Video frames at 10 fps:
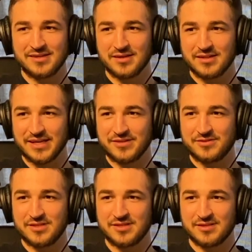Like you
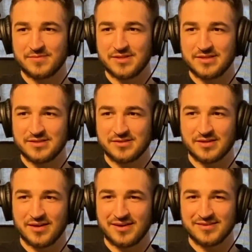see some of these
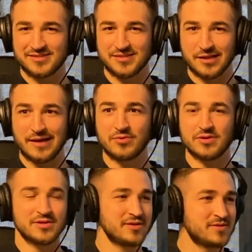
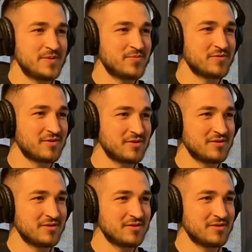celebrities, people,